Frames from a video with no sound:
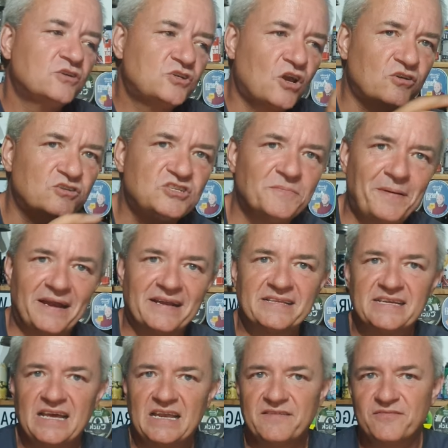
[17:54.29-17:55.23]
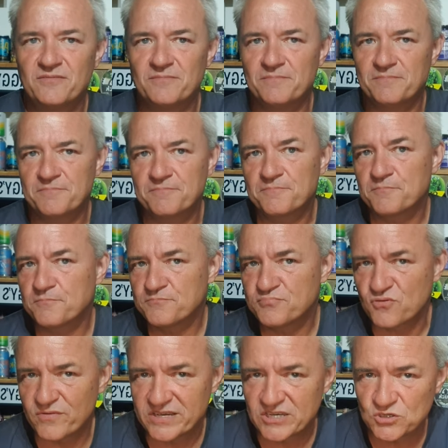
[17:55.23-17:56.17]
Go to Bang the Elephant
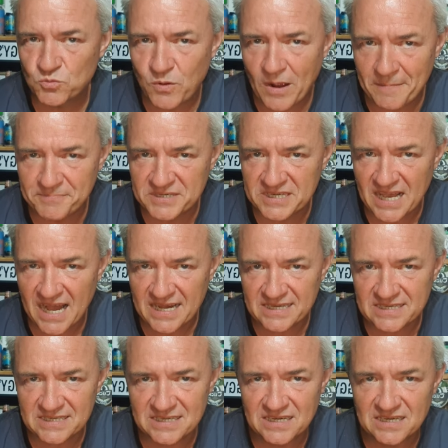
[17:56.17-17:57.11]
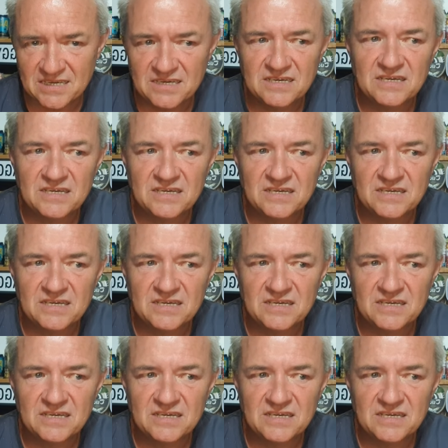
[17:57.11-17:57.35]
Brewing's website.